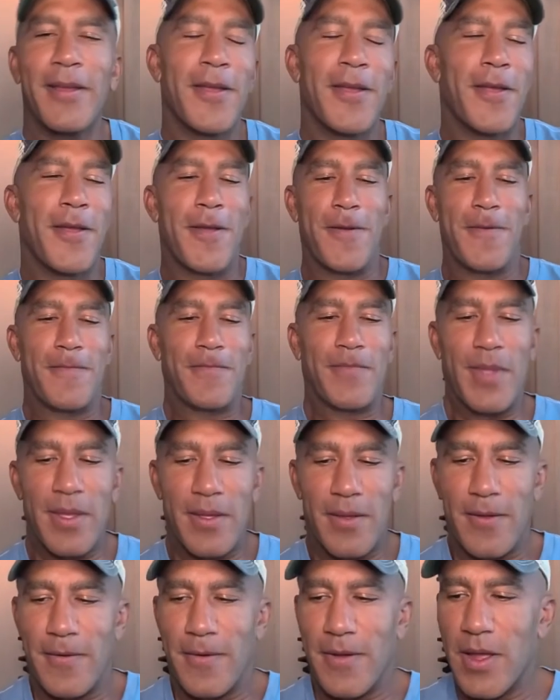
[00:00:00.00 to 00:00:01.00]
Like
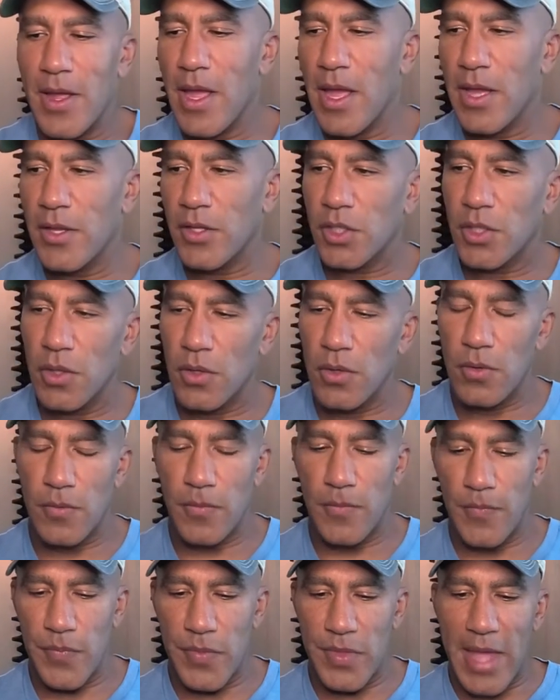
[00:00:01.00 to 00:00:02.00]
and
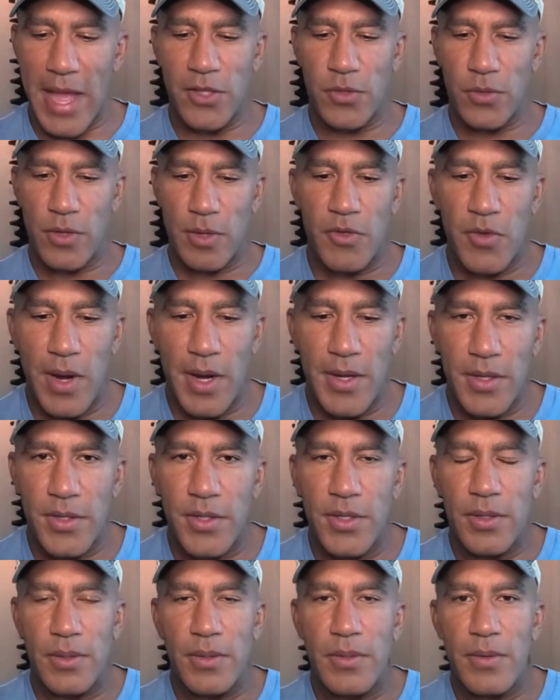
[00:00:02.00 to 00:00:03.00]
so that's what I'm trying
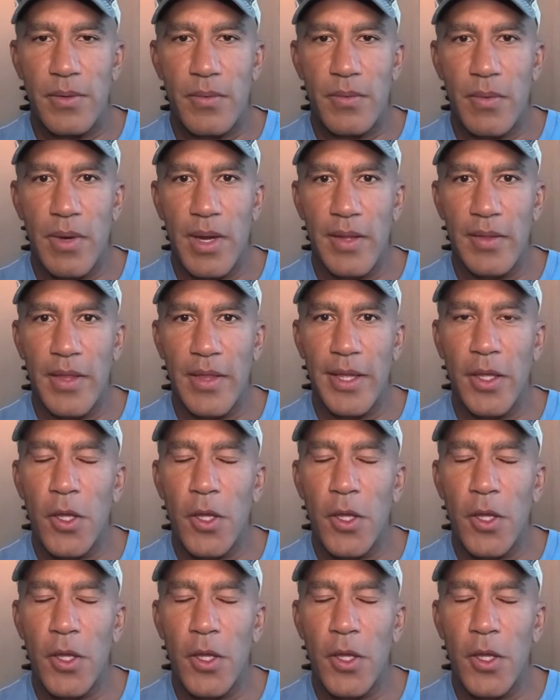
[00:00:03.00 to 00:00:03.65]
to do, right?